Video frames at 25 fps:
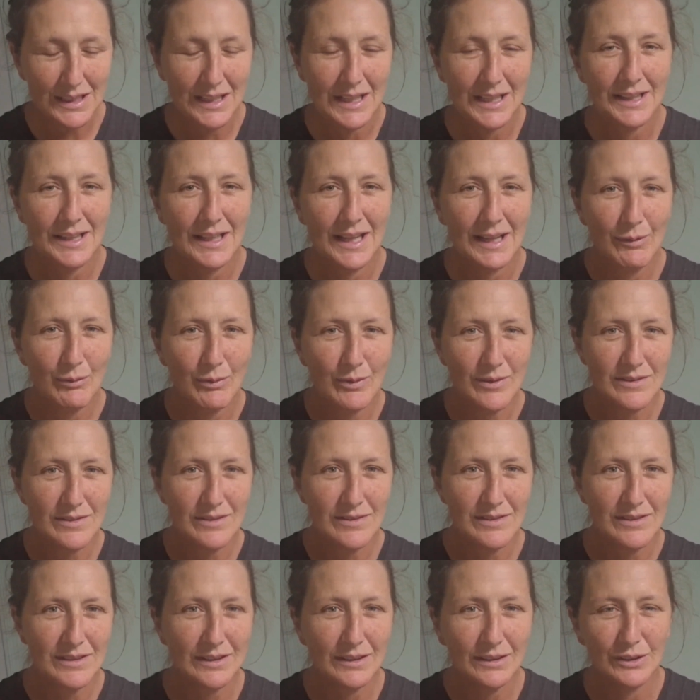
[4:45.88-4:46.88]
and they were
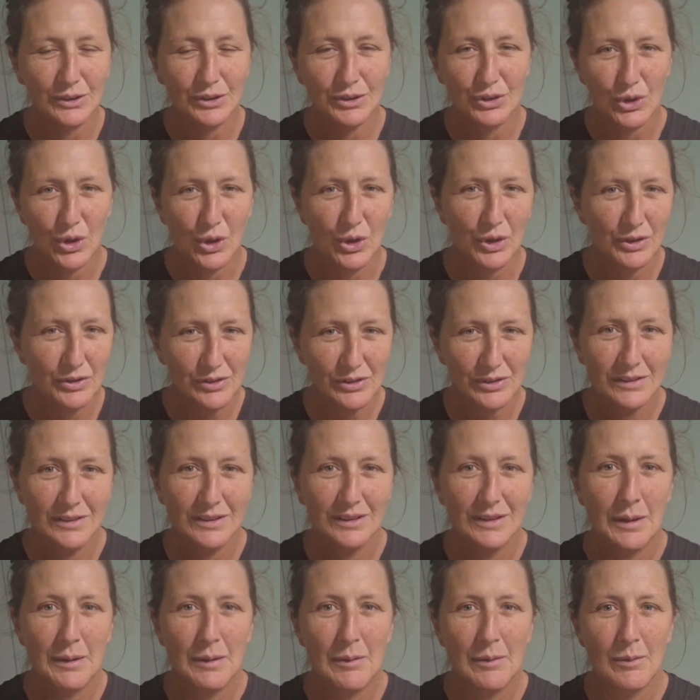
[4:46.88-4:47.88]
still not
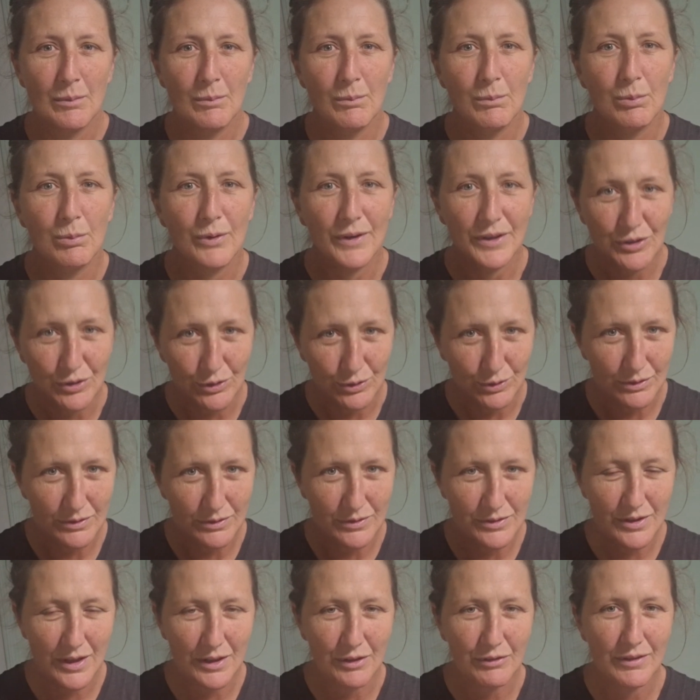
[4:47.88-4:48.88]
brittle.
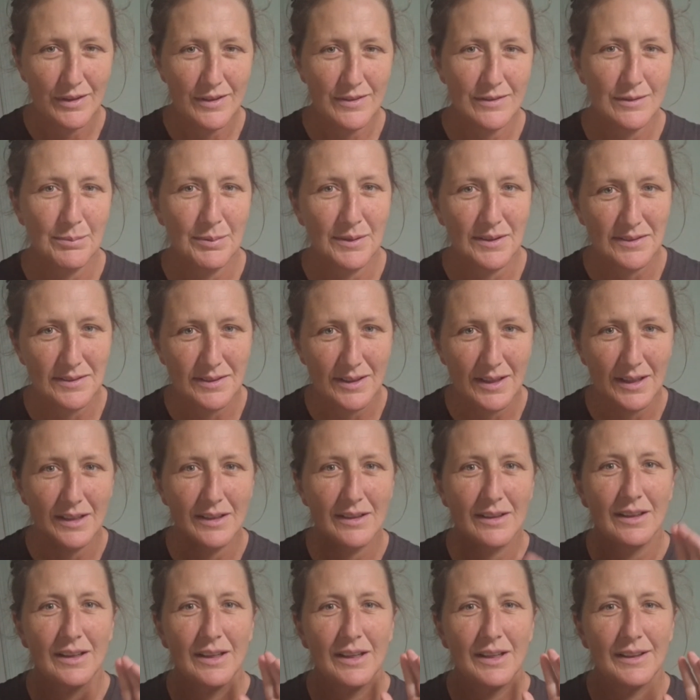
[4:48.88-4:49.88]
So the recipe
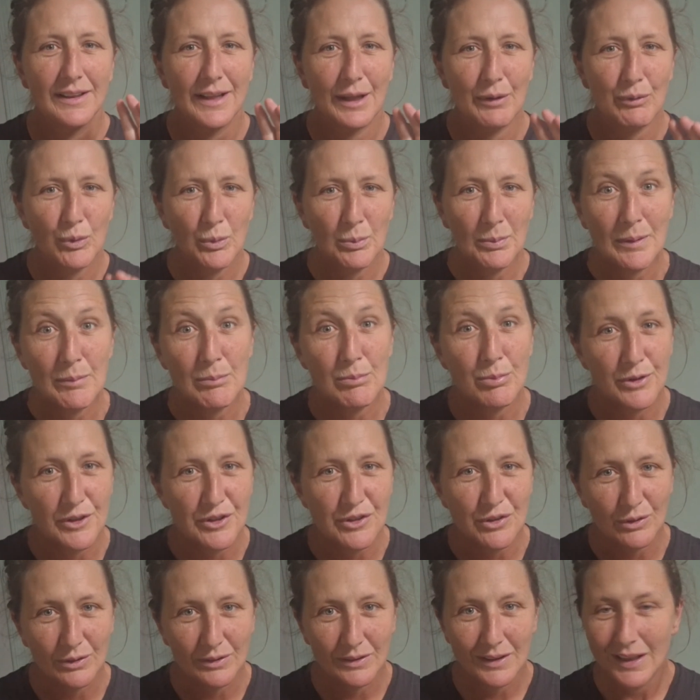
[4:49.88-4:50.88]
said they will be
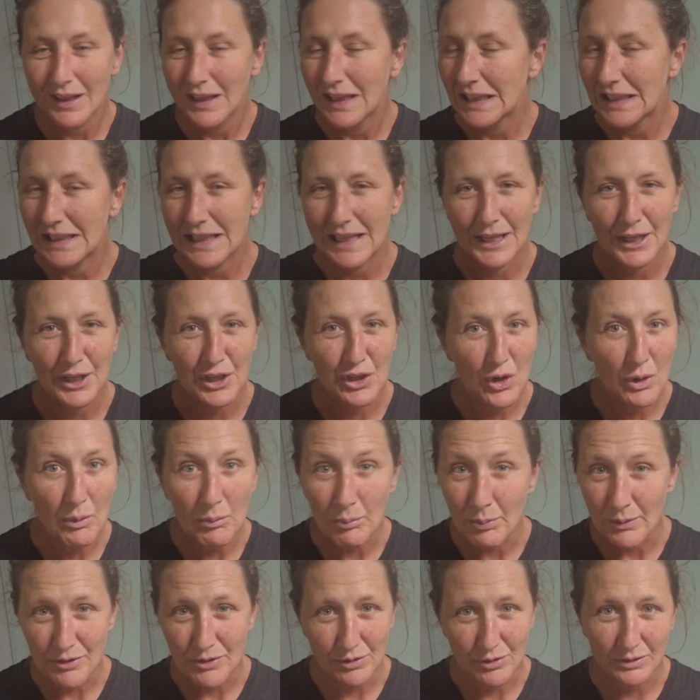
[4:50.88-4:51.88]
brittle. They are
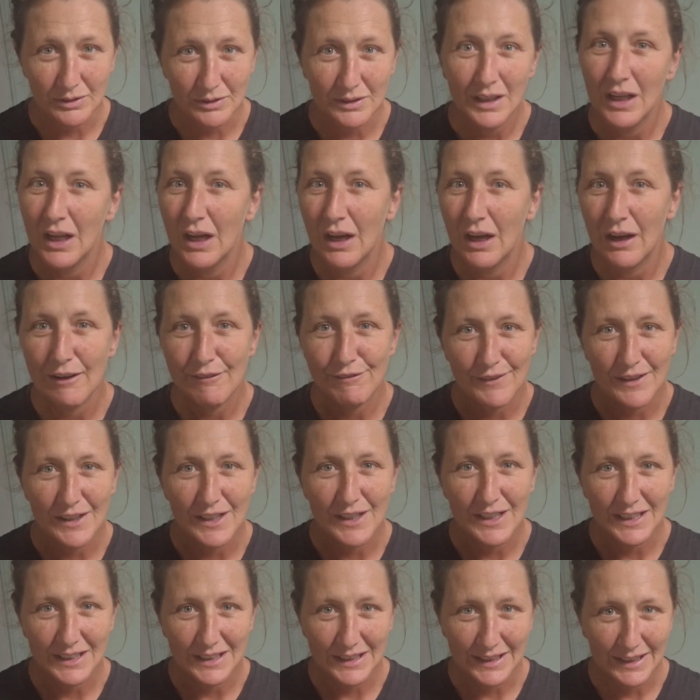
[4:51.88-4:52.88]
not brittle. I
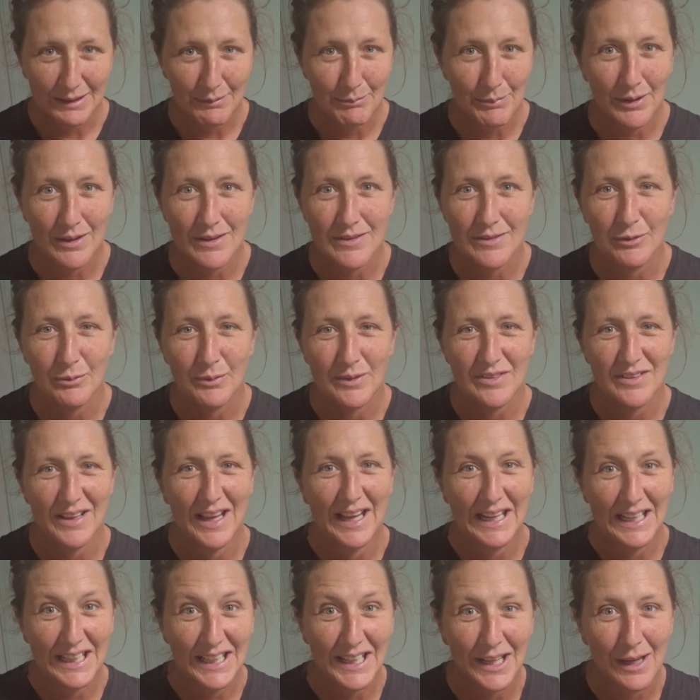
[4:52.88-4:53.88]
finally, because it was
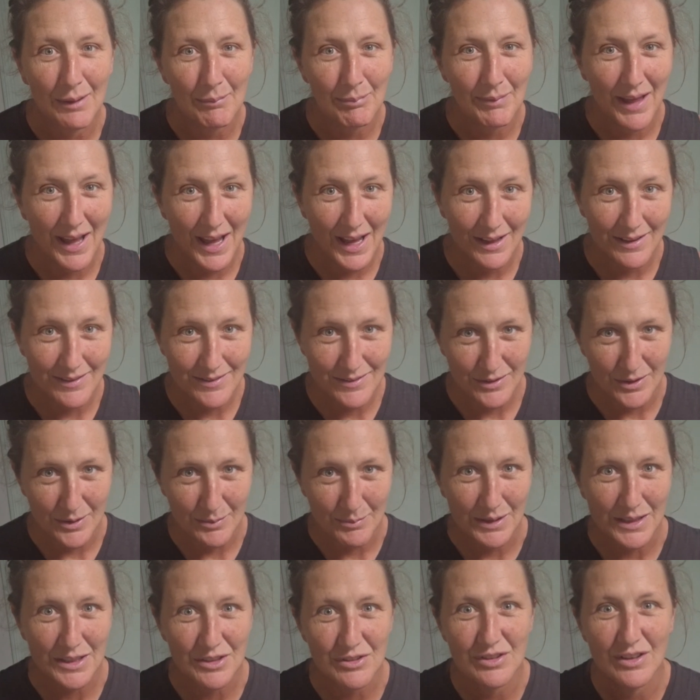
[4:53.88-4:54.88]
heating up the house so
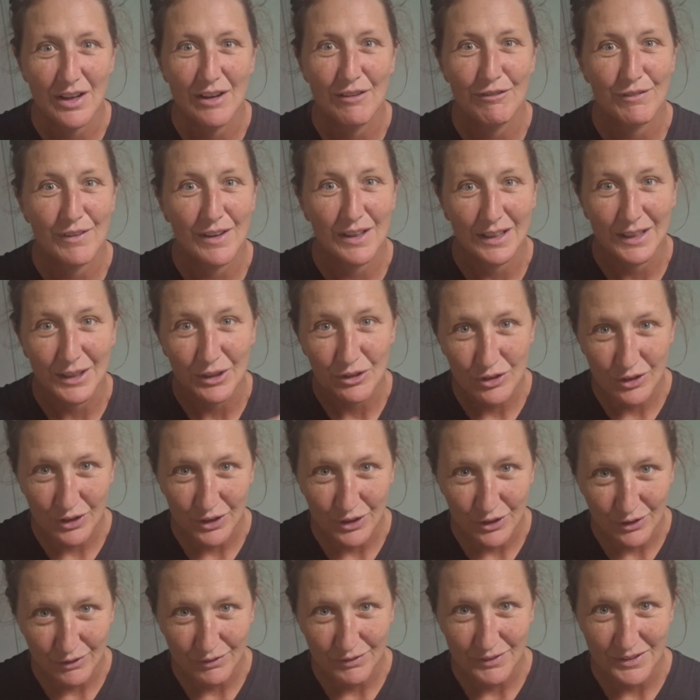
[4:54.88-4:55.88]
much, I finally
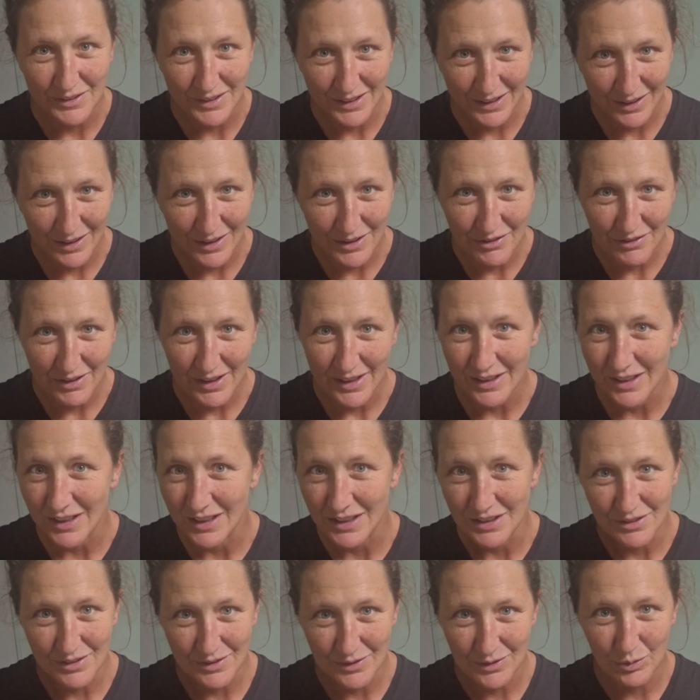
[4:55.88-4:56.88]
turned off the dehydrator
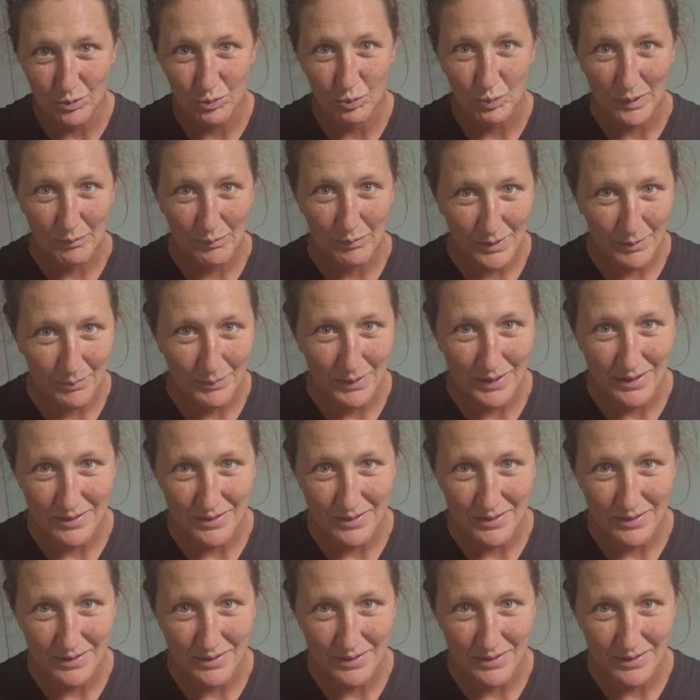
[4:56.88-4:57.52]
and just put them